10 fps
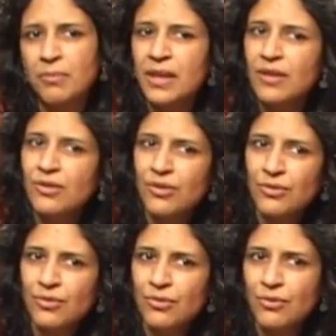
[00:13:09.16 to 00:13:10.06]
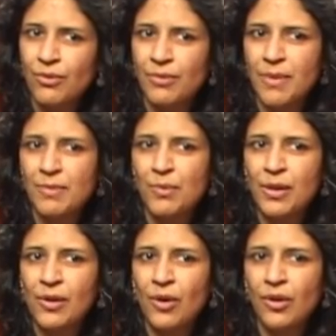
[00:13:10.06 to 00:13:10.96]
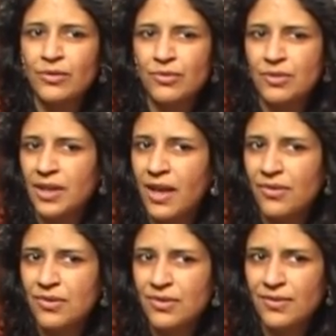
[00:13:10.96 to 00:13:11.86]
me to do, or maybe we could all do together?